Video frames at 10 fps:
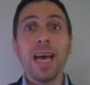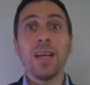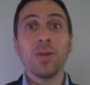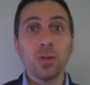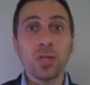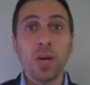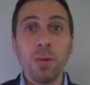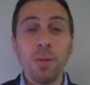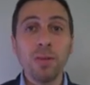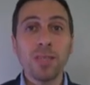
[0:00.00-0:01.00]
and also
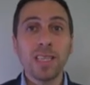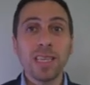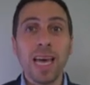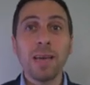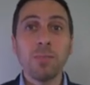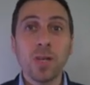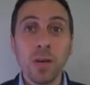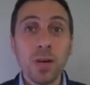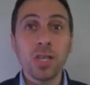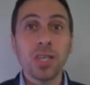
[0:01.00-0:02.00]
promoting the game
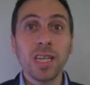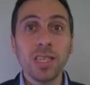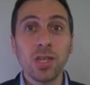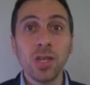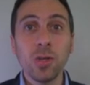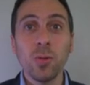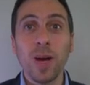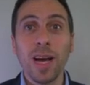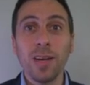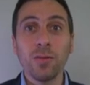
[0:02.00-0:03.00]
commercially too,
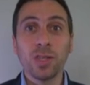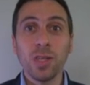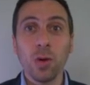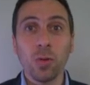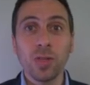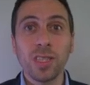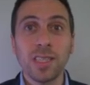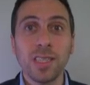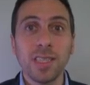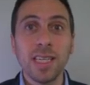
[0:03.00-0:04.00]
and obviously not wanting
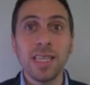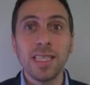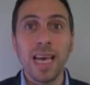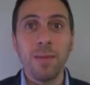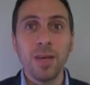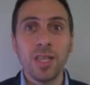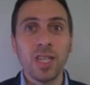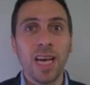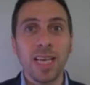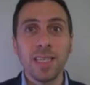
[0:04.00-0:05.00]
to see damage
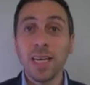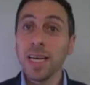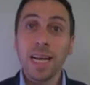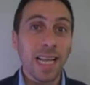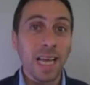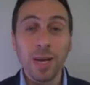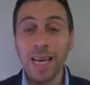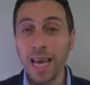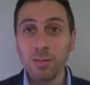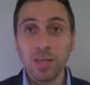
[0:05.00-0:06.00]
and claim and counter